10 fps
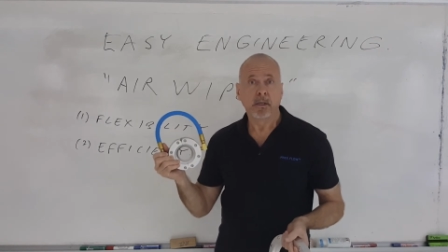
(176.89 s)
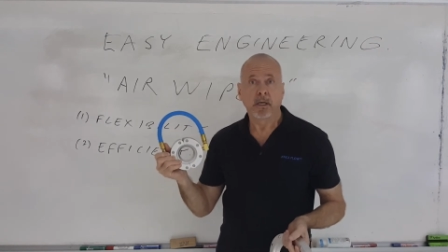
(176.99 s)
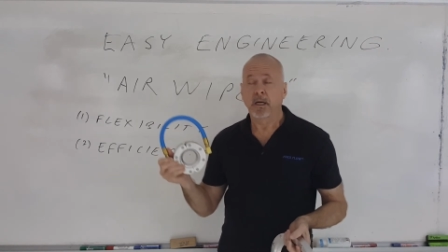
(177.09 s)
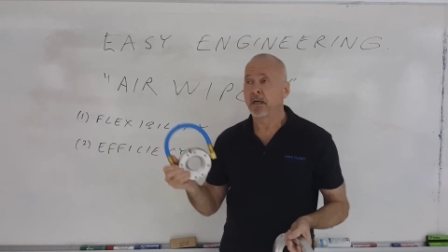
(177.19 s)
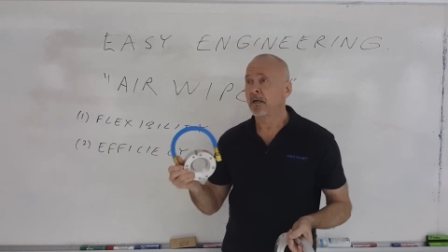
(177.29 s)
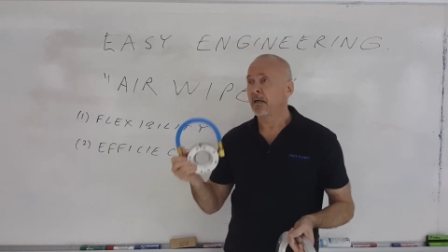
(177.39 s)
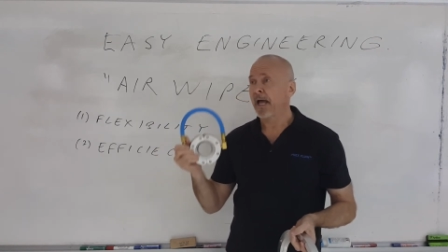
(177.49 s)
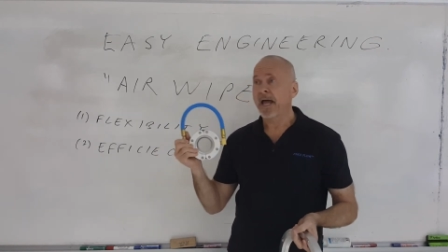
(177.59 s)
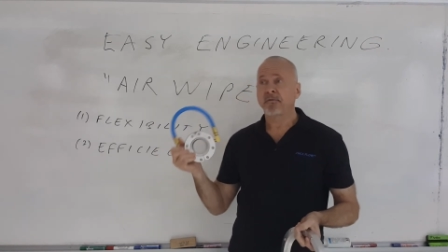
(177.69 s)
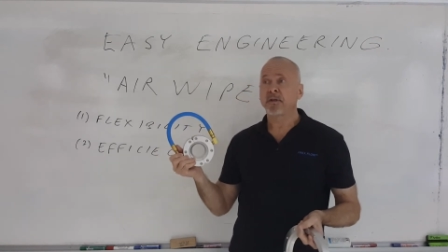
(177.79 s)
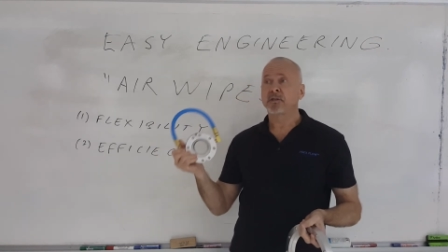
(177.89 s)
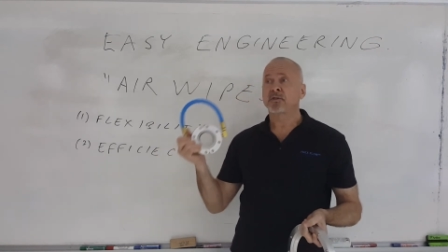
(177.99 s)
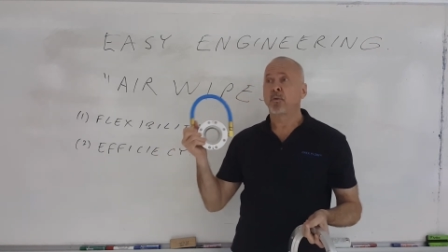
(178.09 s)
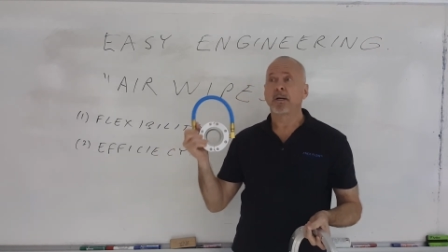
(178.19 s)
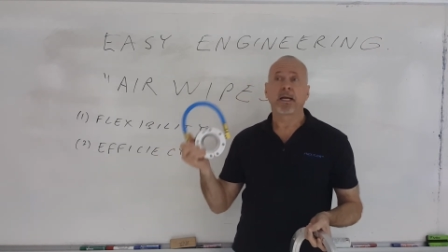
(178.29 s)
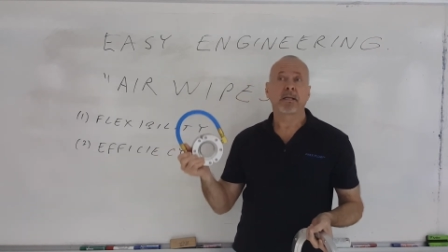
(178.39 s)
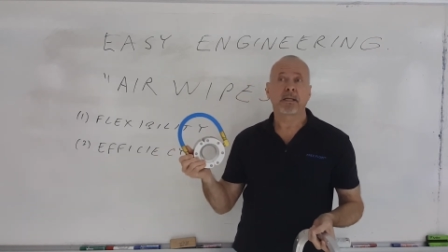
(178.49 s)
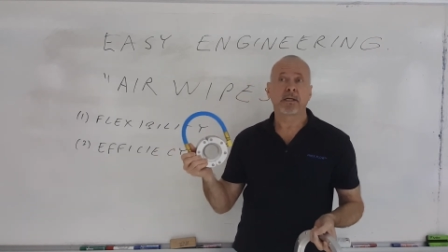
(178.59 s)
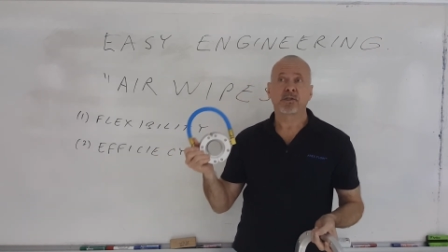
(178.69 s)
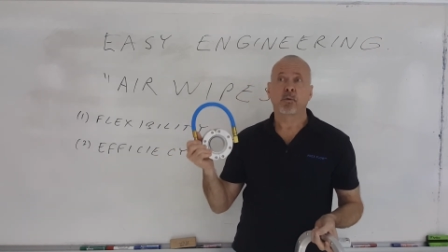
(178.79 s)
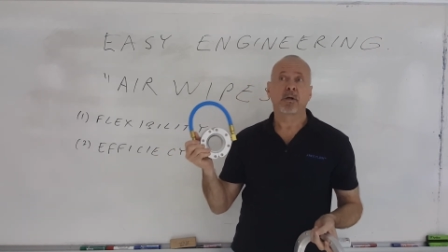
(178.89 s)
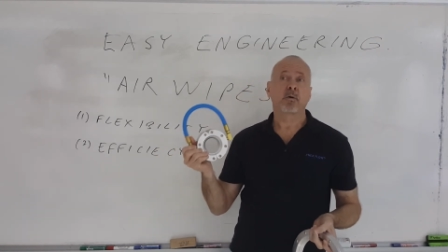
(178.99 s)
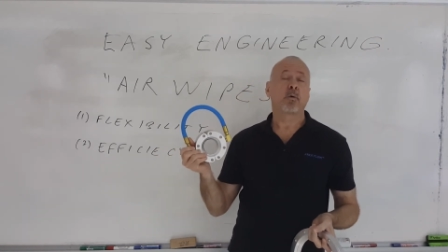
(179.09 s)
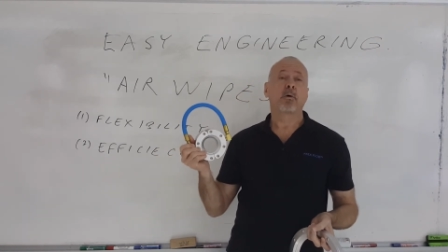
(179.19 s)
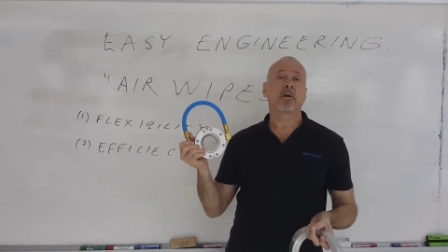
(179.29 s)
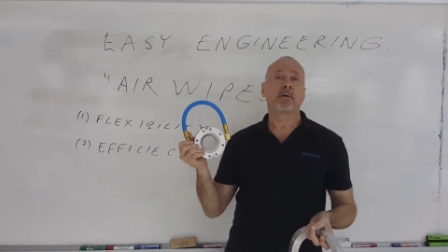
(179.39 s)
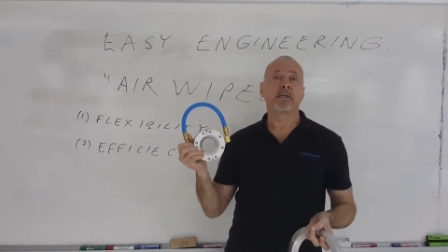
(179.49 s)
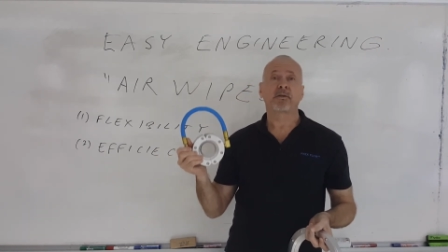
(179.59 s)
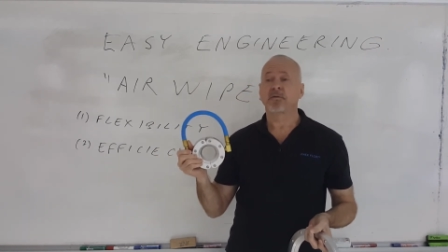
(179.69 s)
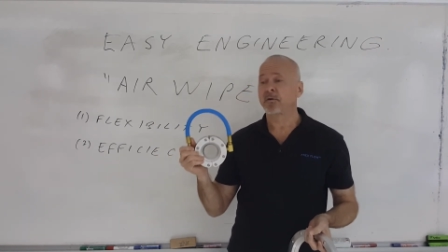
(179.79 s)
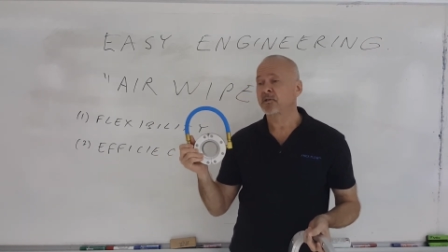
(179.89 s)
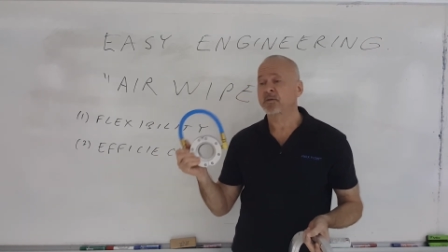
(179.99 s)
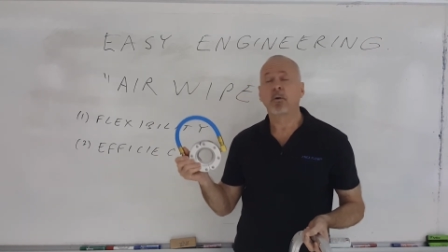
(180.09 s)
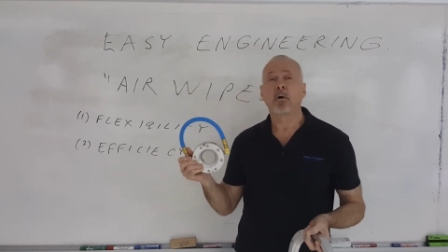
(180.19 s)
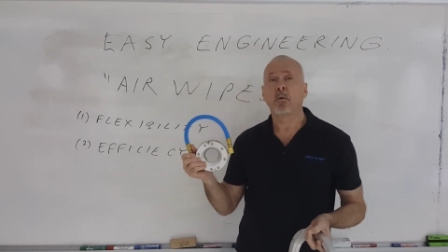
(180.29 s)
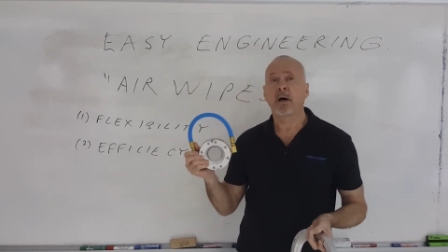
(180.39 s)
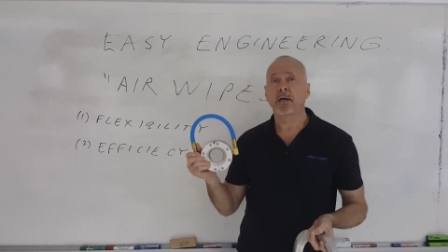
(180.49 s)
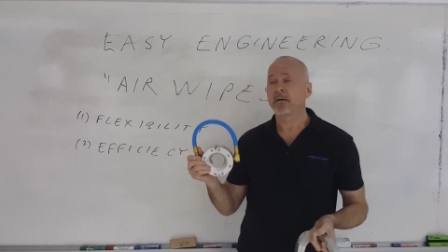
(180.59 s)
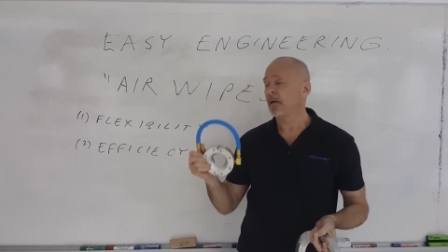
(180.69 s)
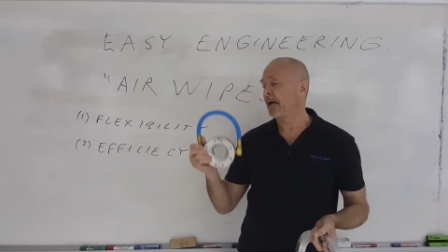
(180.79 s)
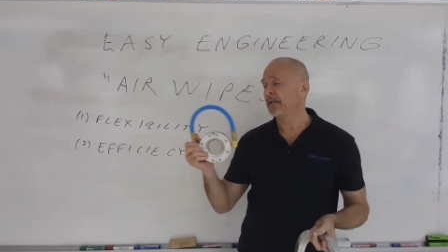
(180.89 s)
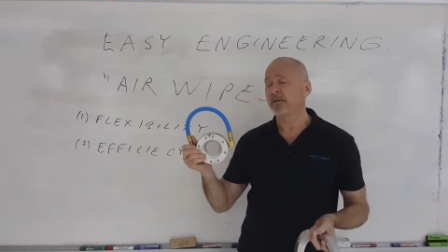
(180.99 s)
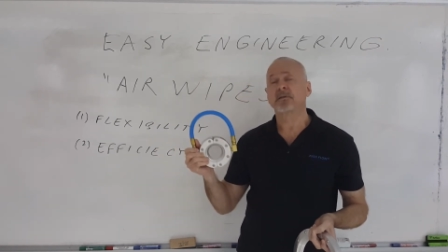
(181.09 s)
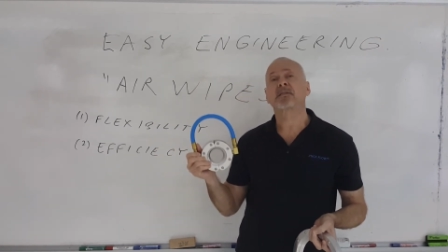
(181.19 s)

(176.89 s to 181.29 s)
1/2 inch, 1/8 inch, 1/4 inch for small wire, ideal